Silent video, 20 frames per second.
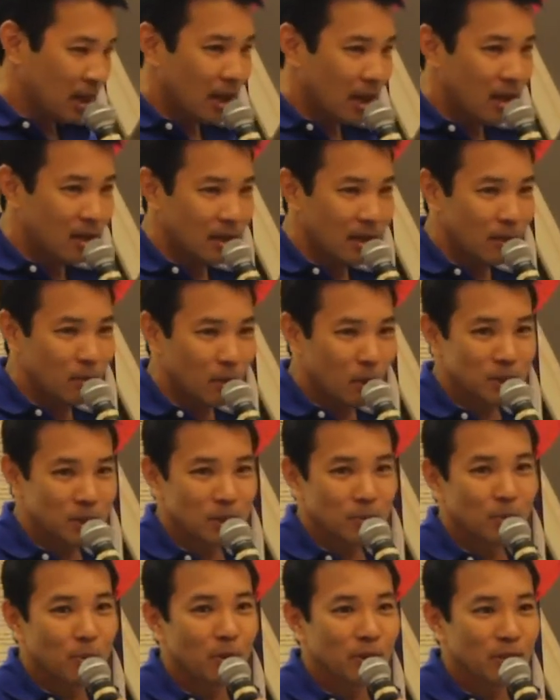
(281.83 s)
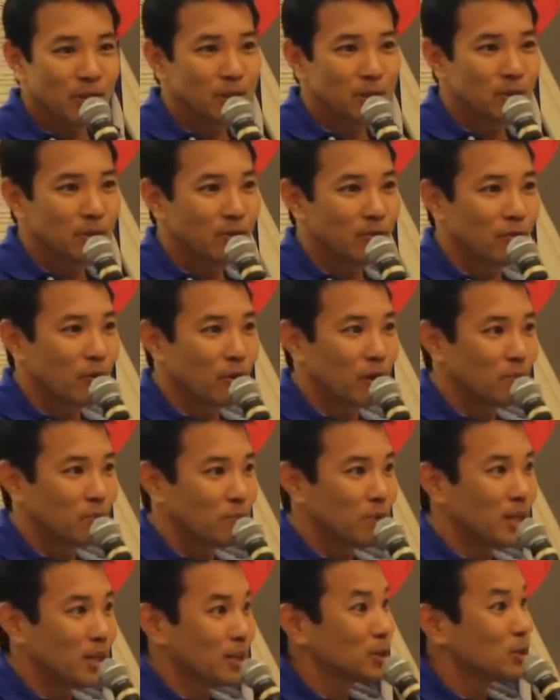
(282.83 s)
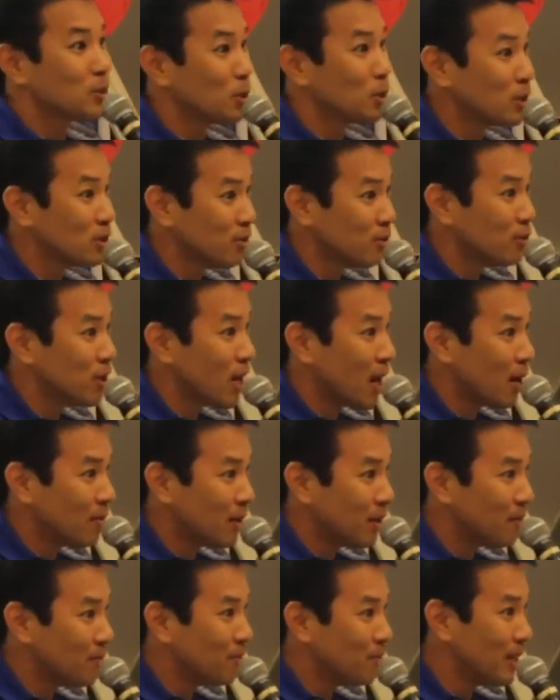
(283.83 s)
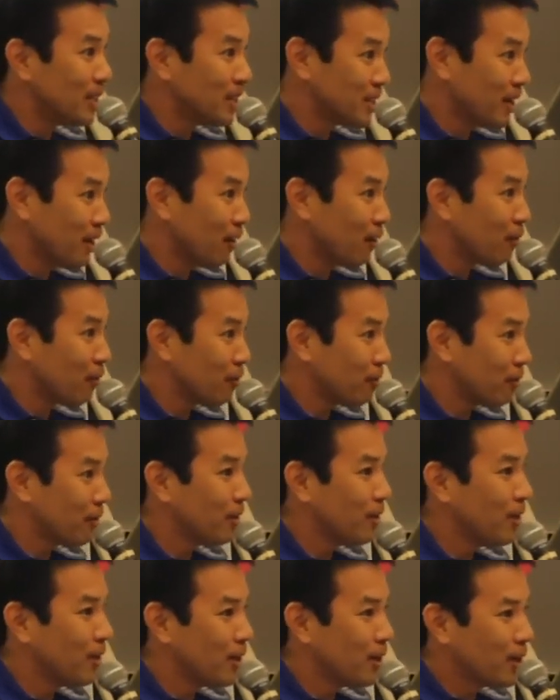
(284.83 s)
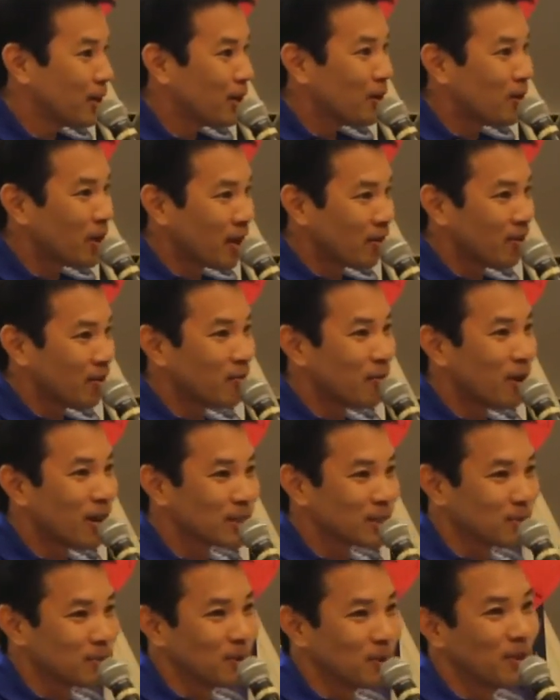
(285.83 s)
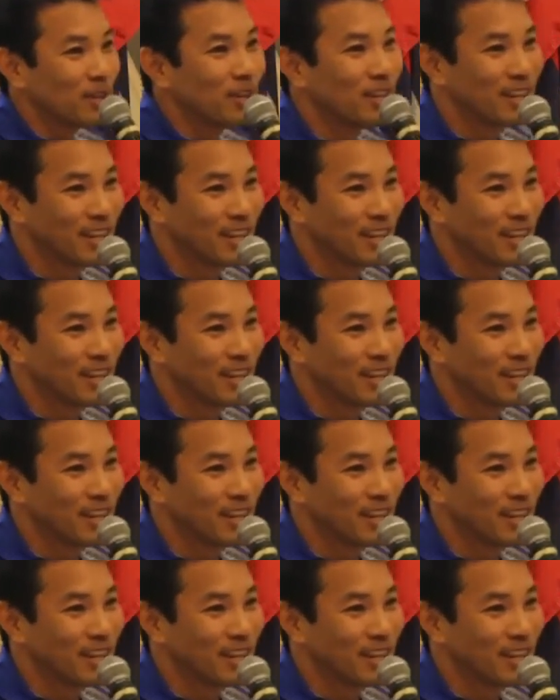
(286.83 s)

and then most importantly, to avoid being a source of trauma myself whenever possible.